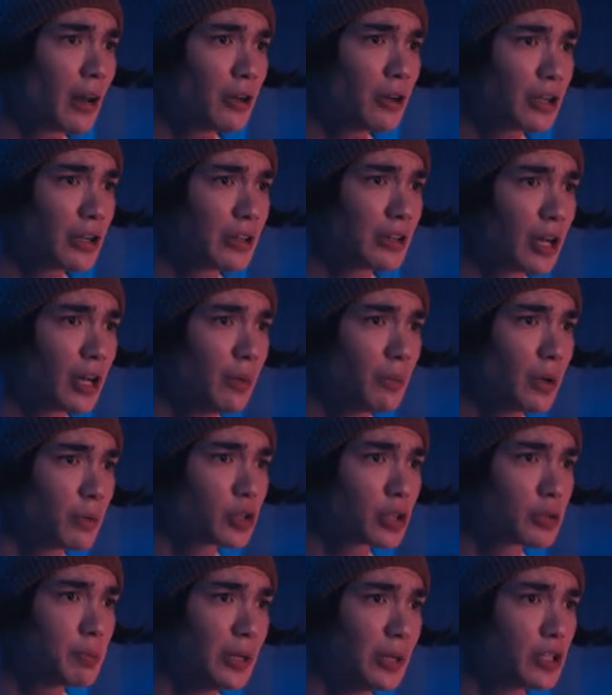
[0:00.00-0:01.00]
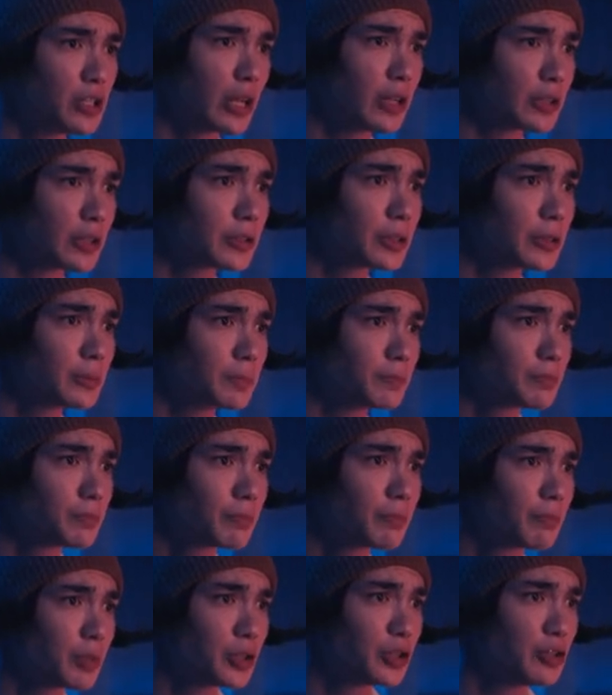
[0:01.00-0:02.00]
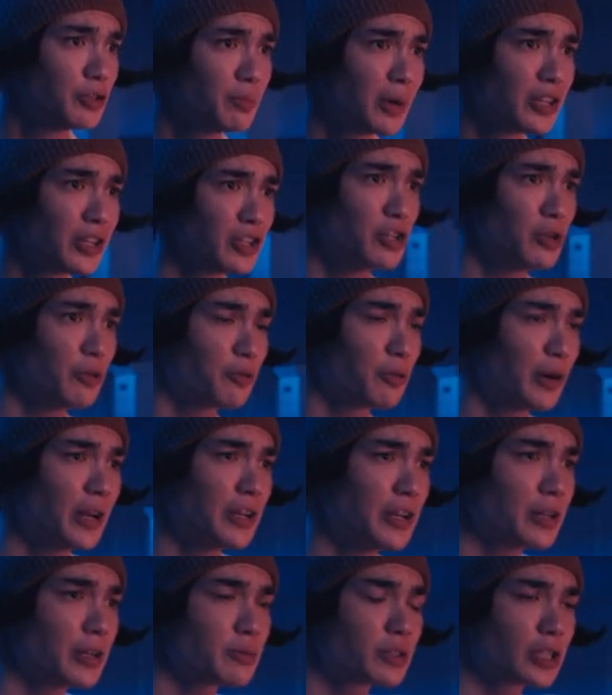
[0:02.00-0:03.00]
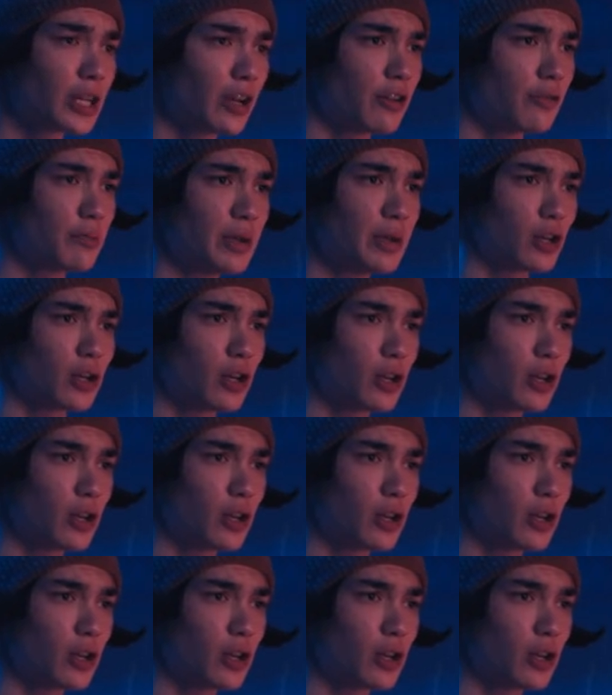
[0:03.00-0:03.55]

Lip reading: And now you're gonna tell me I'm just being jealous because you made a new friend and I'm scared of being